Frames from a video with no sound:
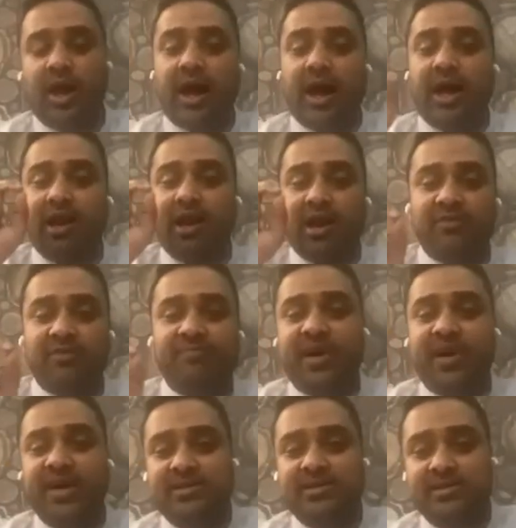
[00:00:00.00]
I love
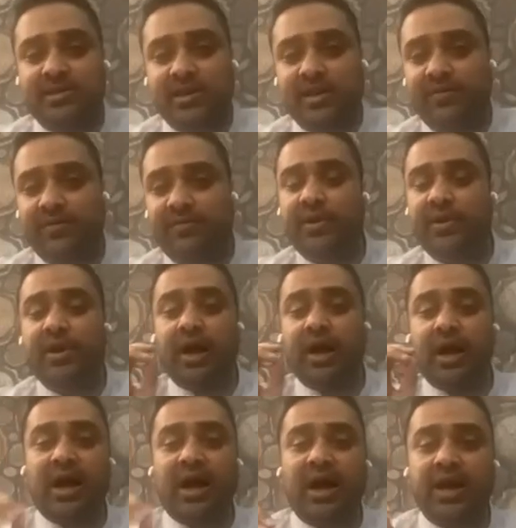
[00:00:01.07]
myself.
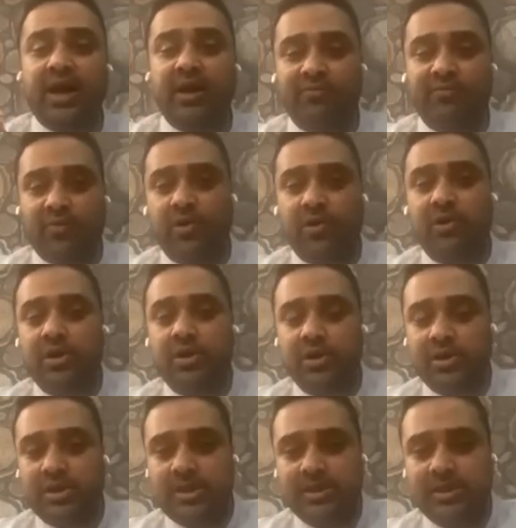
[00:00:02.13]
I want
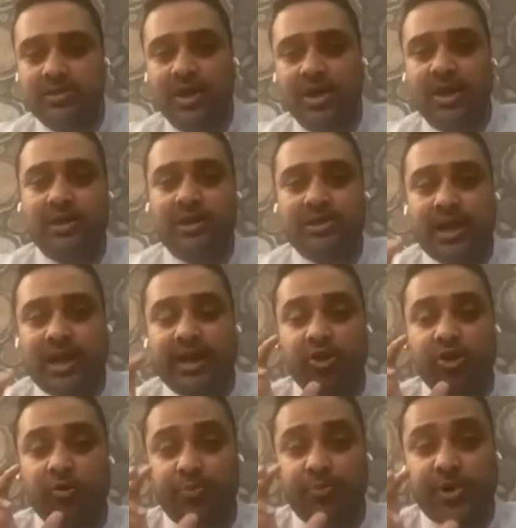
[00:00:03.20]
this. It's like
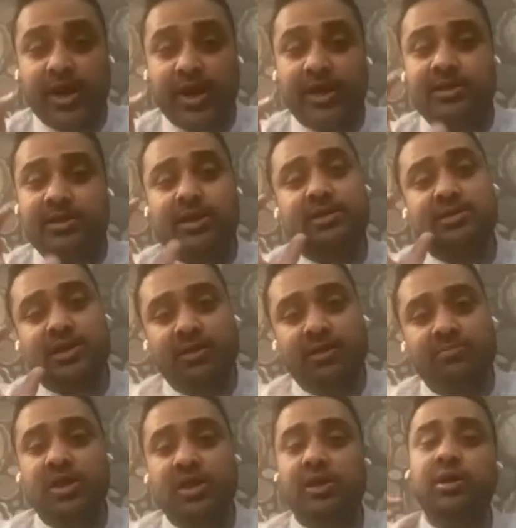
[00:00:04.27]
you're praying the
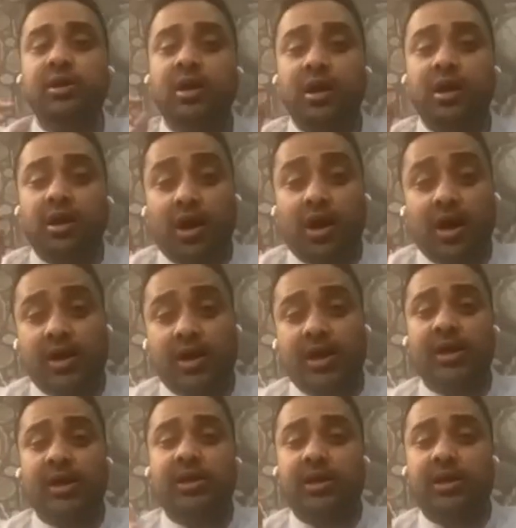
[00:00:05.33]
same thing
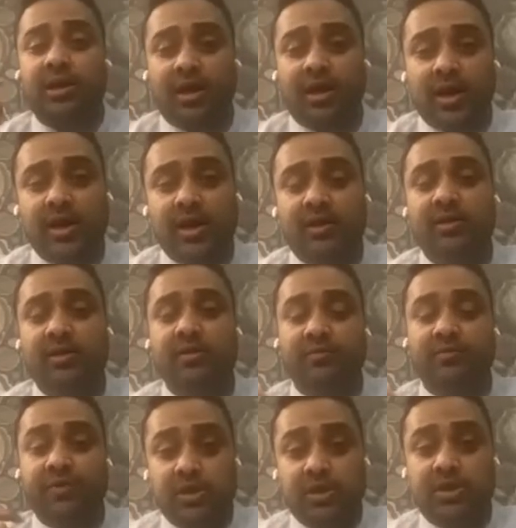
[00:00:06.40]
again and again
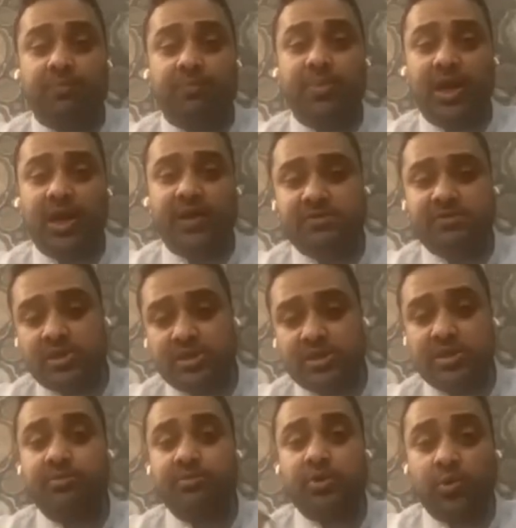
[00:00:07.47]
with the belief
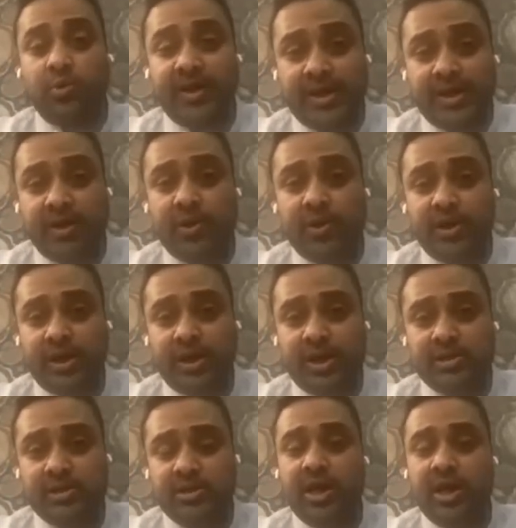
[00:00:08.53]
system 21
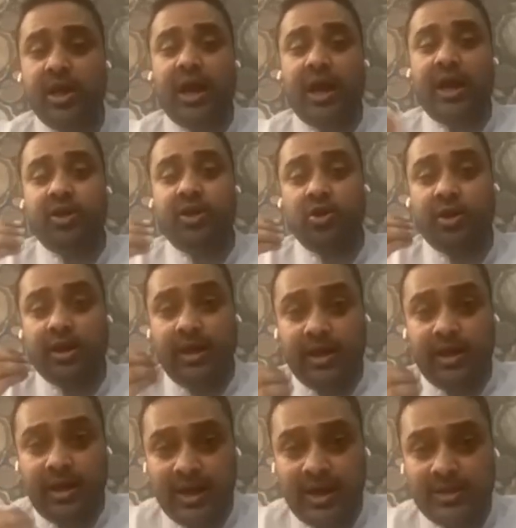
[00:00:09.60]
days, and you're
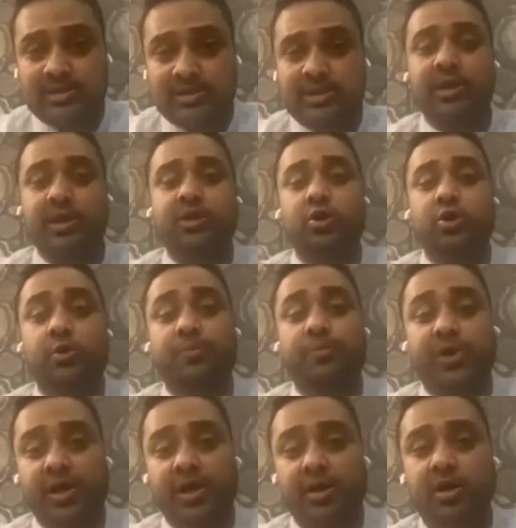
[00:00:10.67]
enhancing your
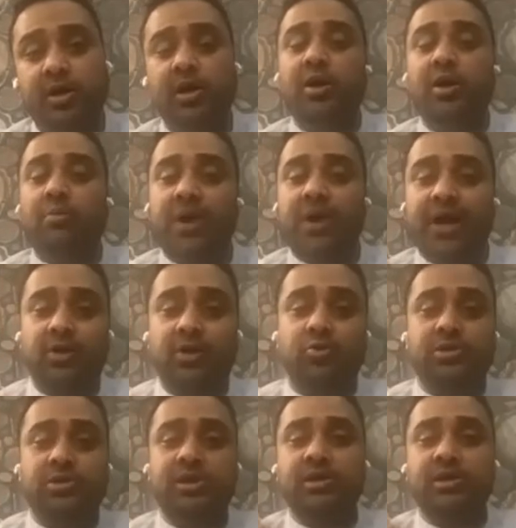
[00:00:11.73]
prayer by
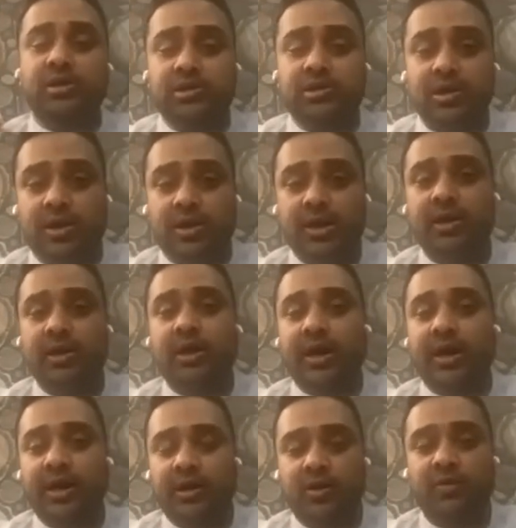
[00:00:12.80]
using a certain
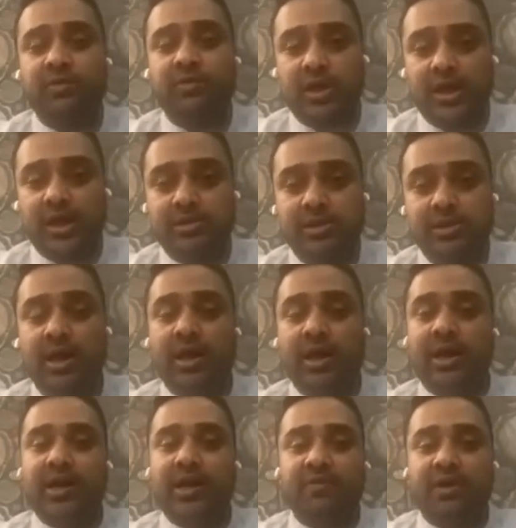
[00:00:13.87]
kind of things.
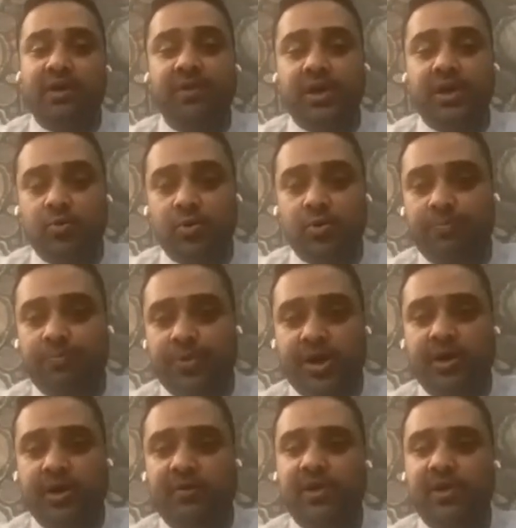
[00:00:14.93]
Like when we do a
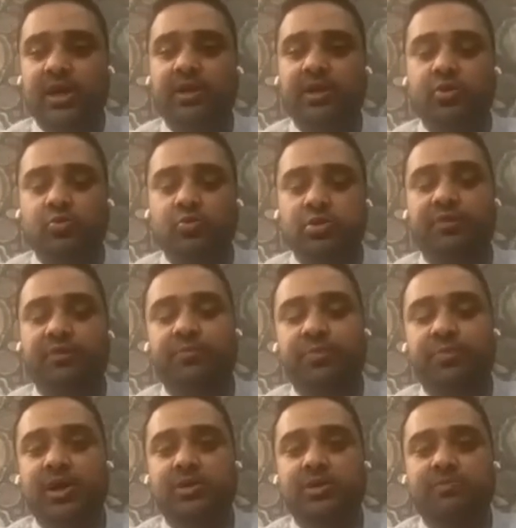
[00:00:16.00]
prayer, we can use our
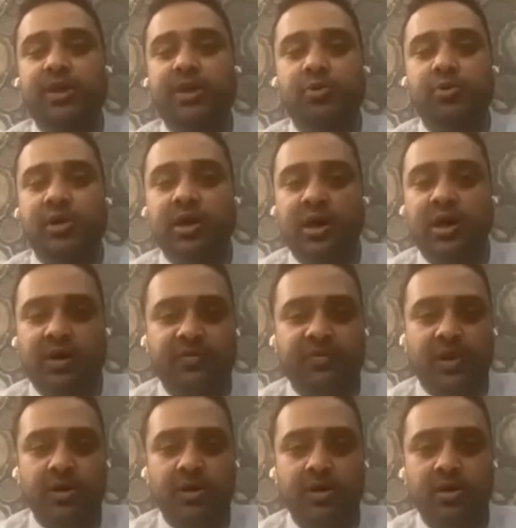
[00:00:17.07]
prayers by doing a
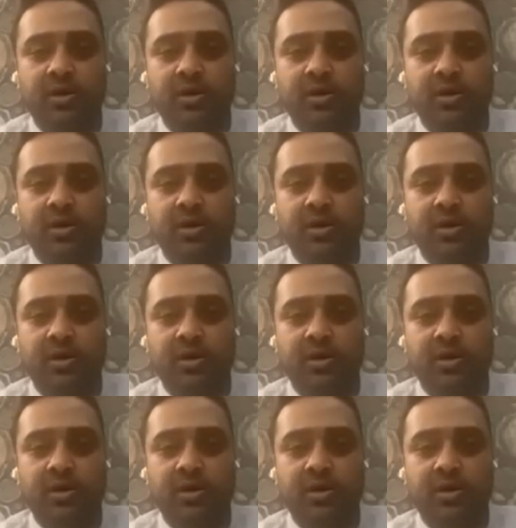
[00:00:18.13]
havana.